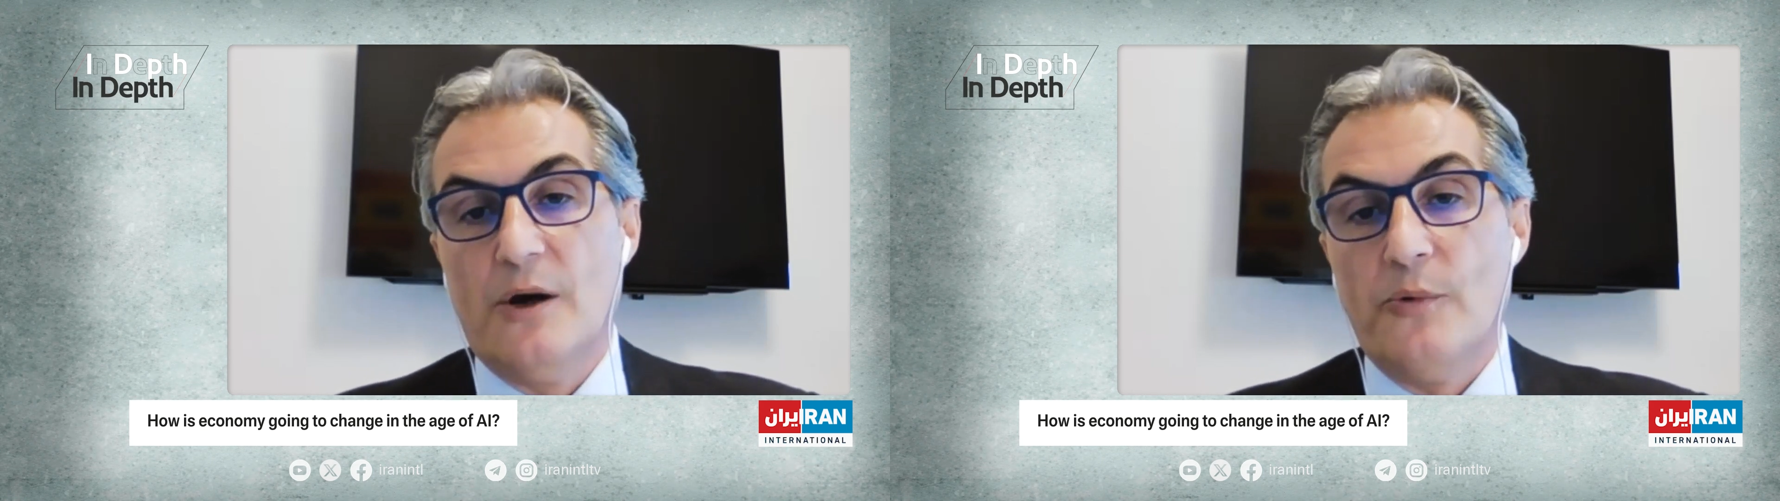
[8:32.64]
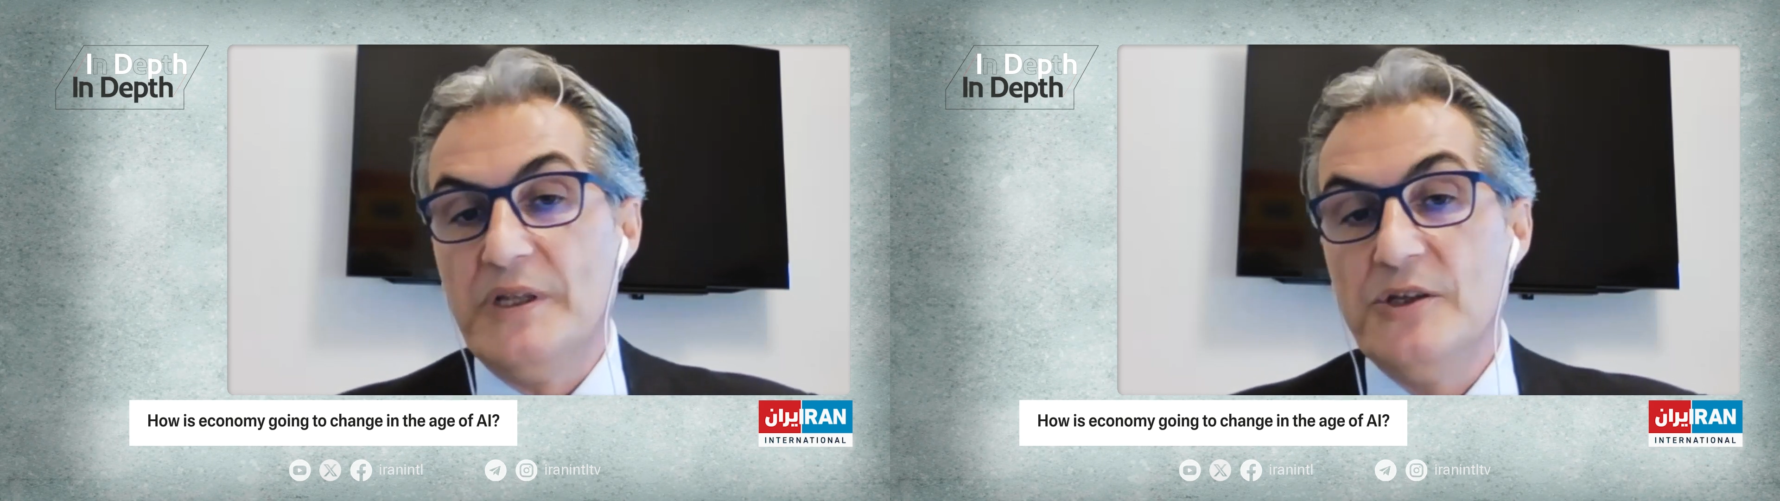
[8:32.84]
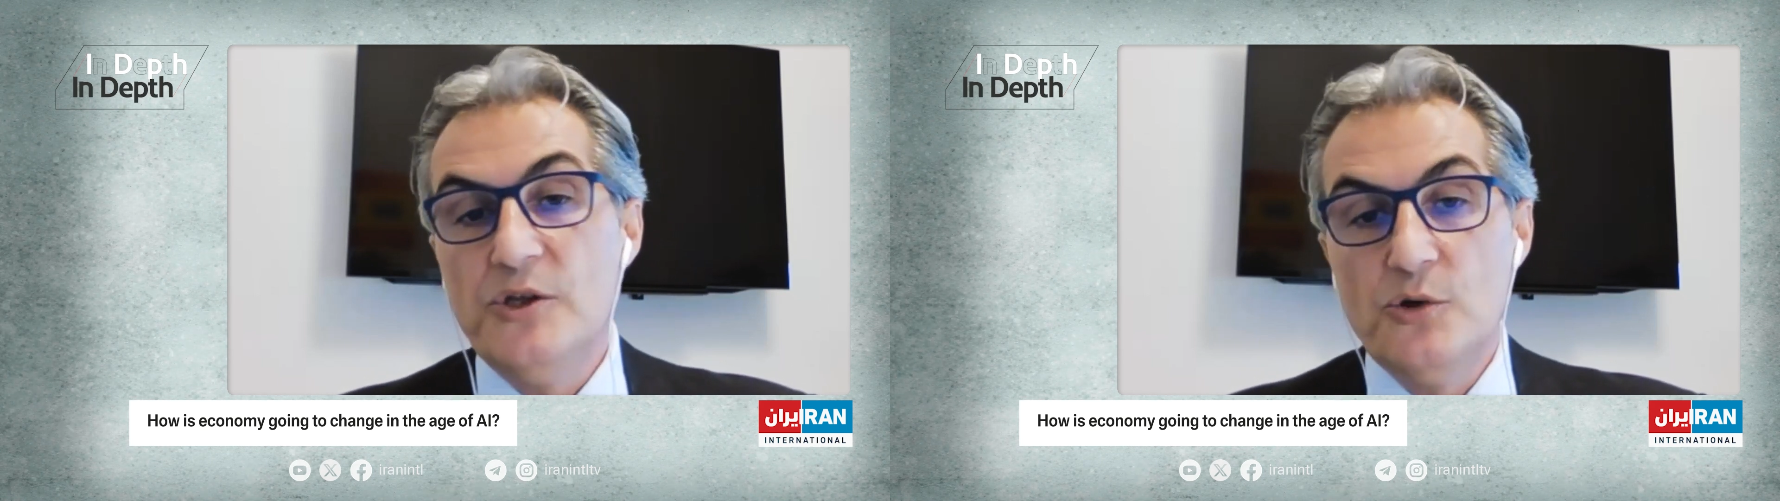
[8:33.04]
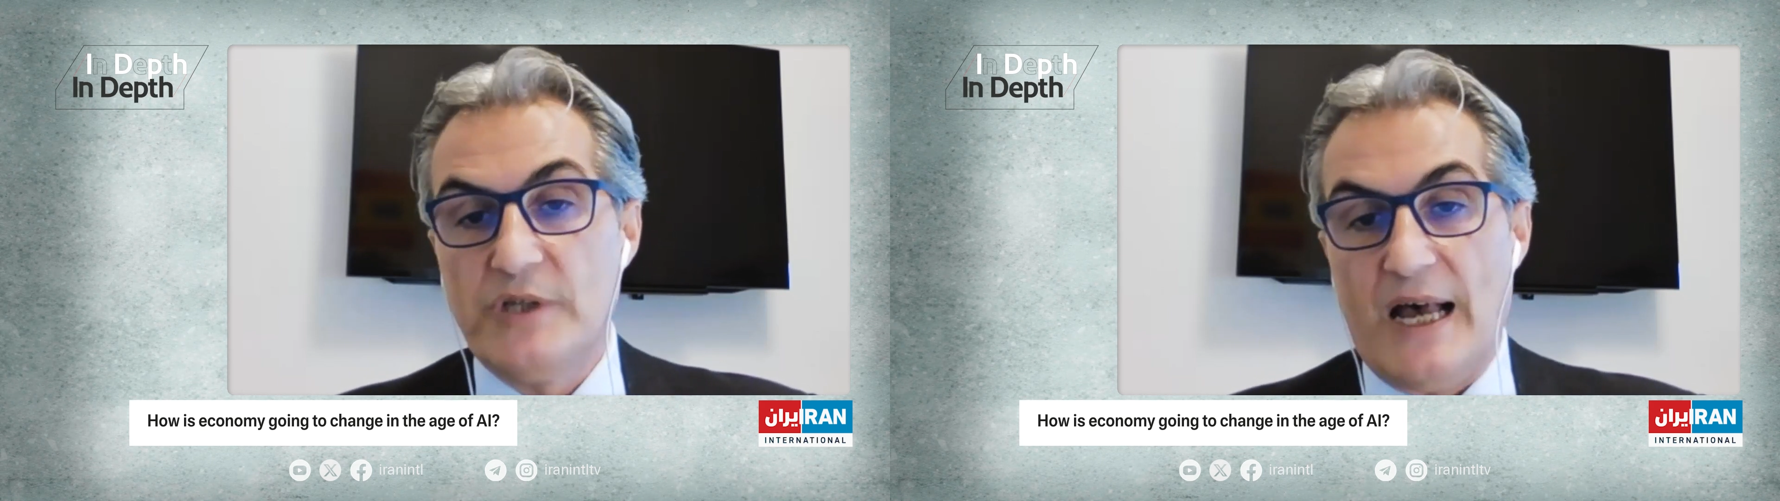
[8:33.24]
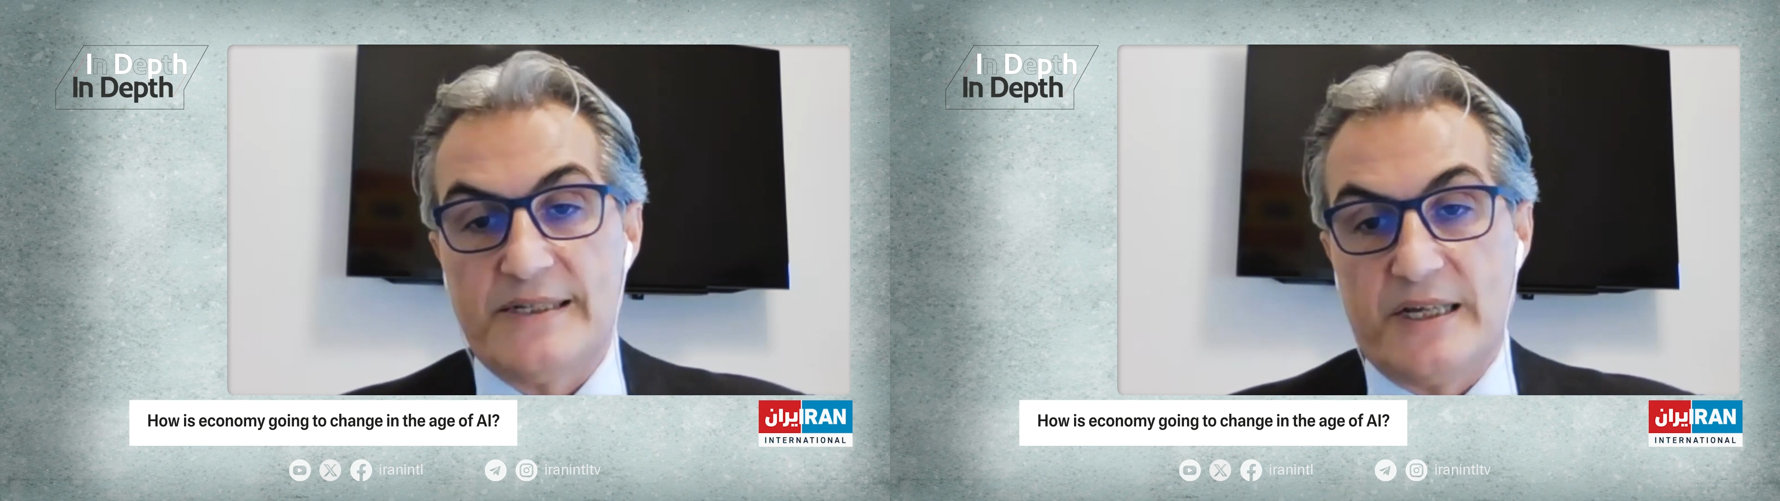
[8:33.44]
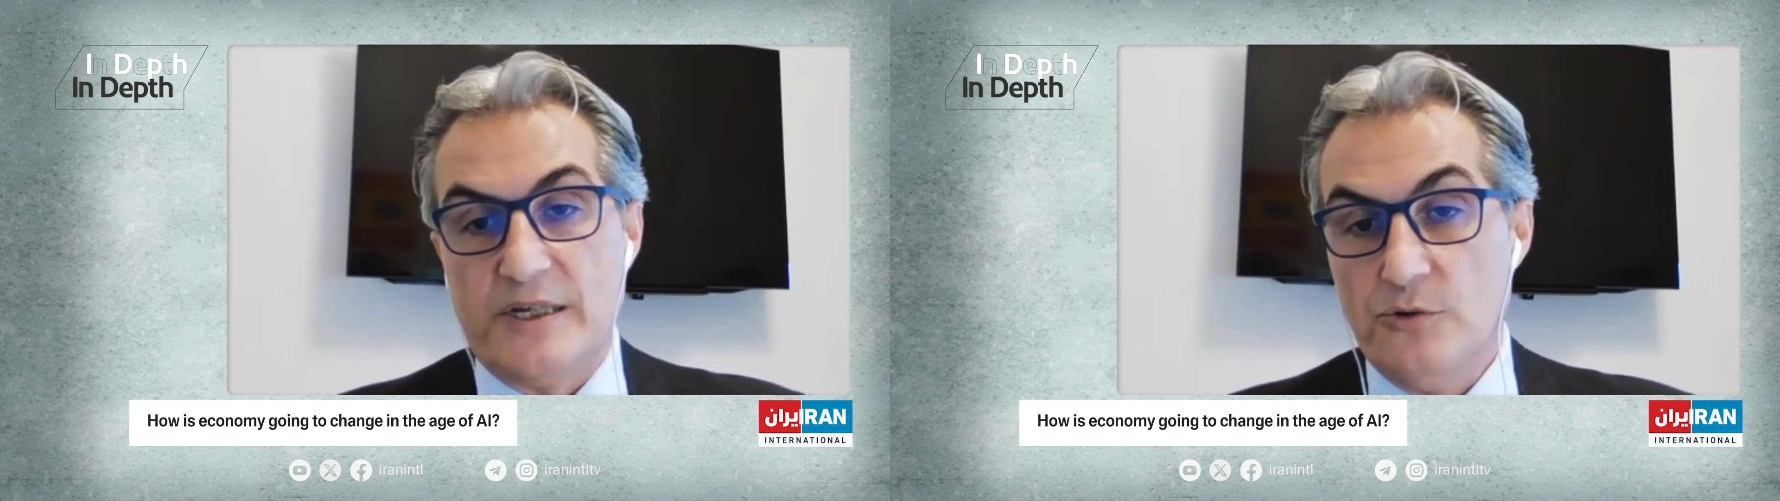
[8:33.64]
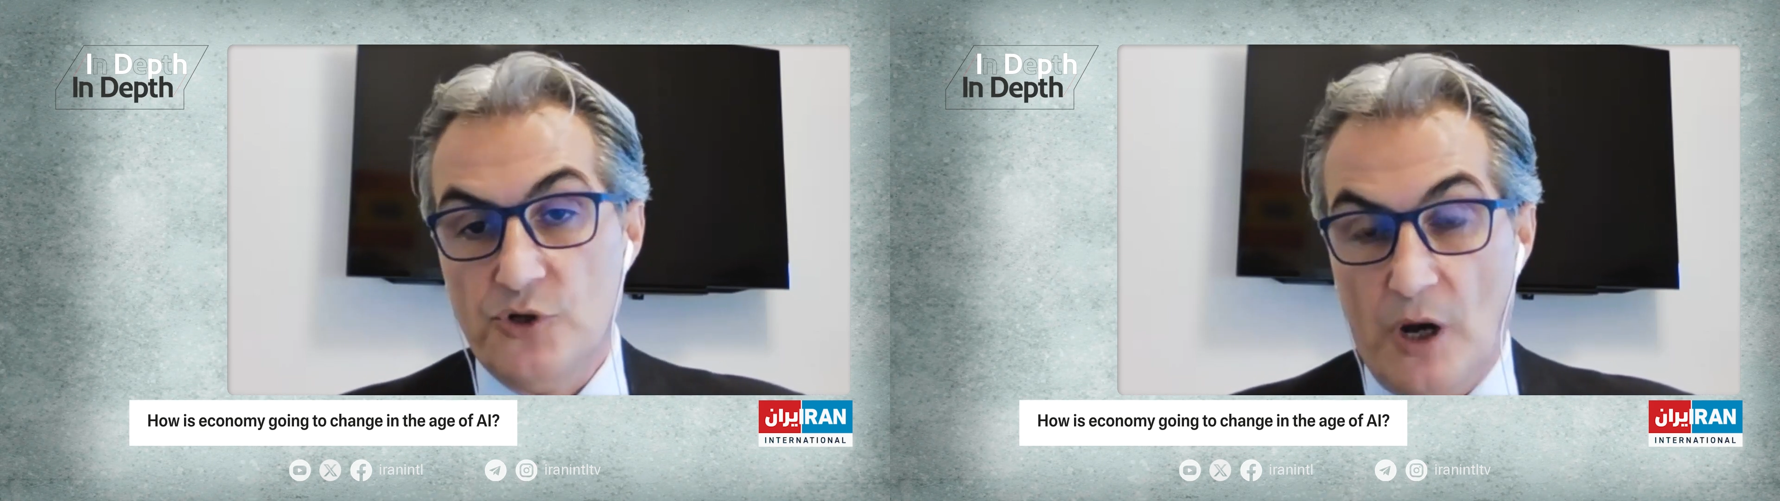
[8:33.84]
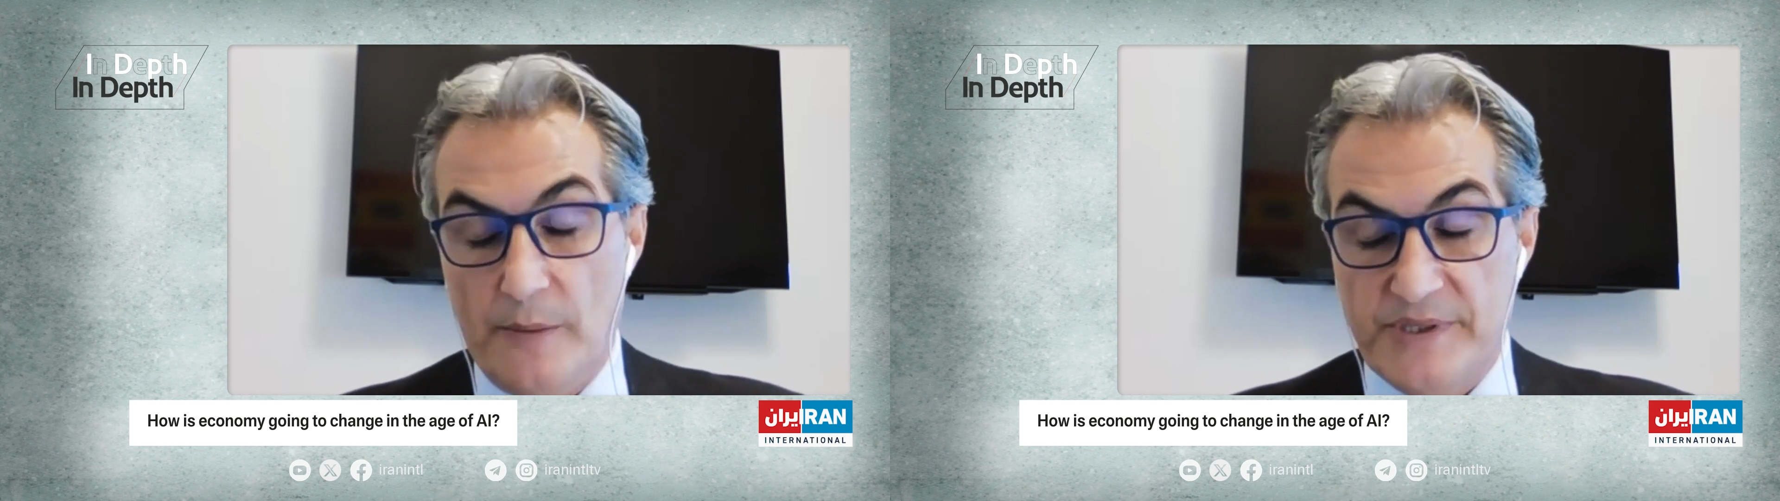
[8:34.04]
with new tasks and new
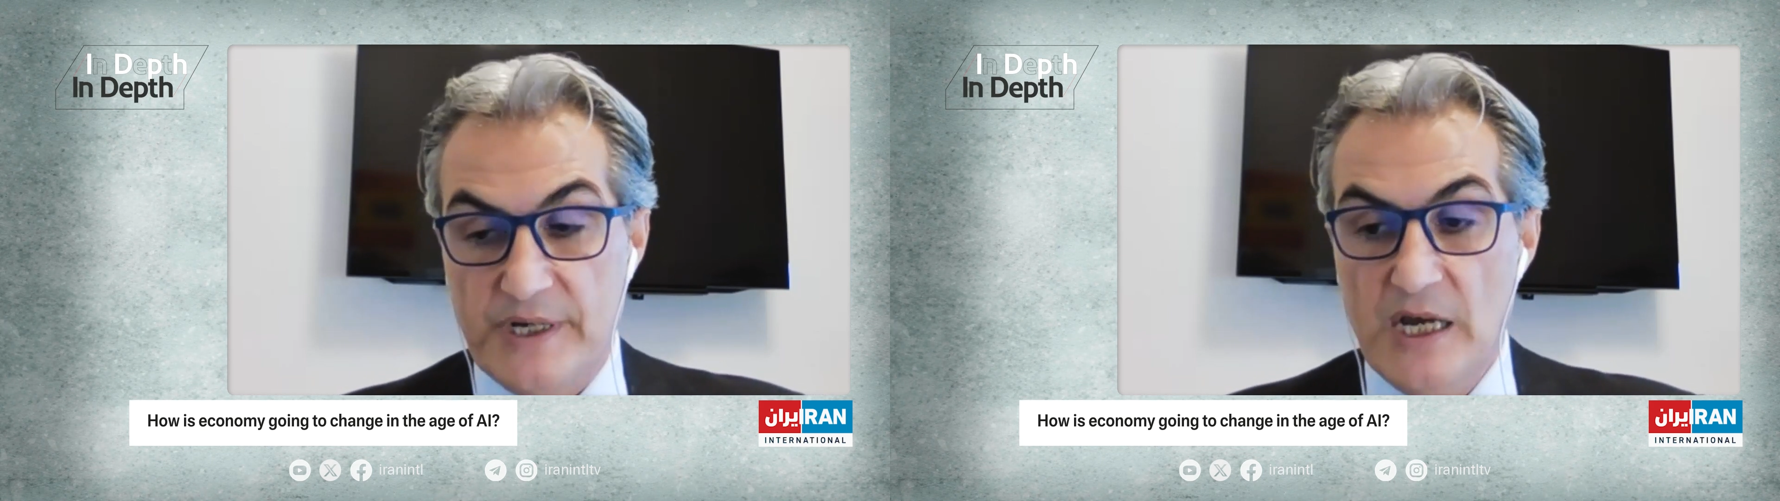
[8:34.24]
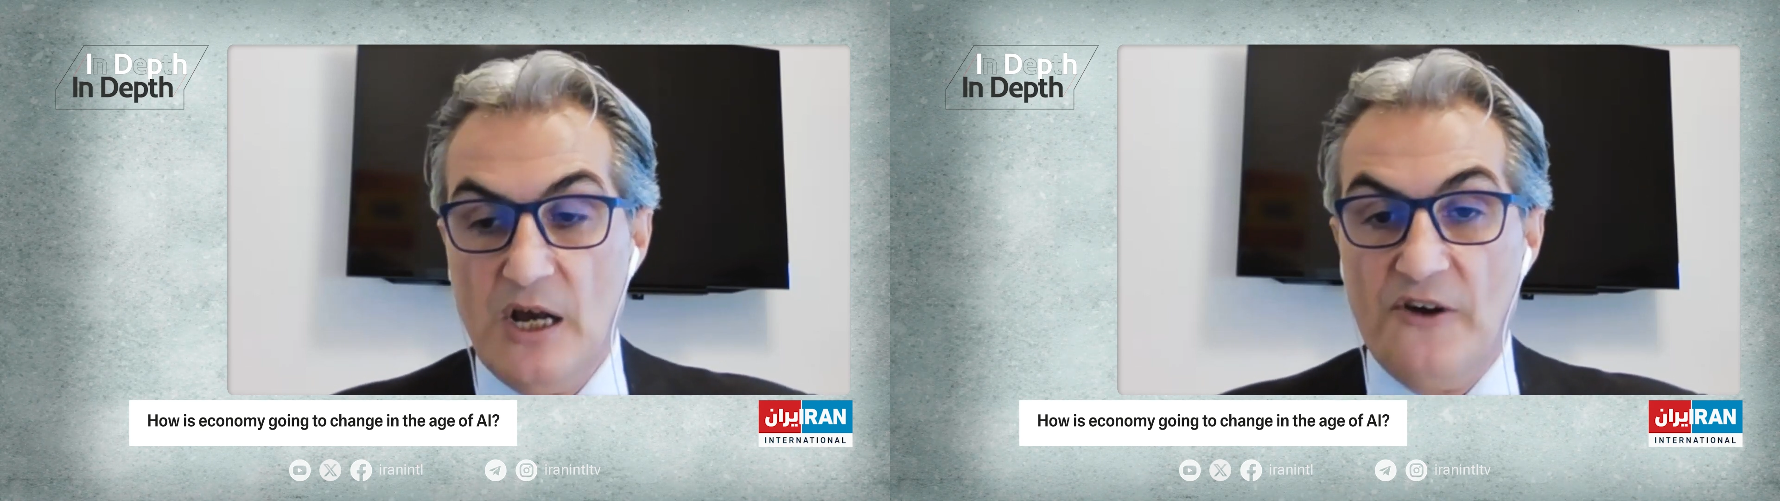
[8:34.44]
jobs.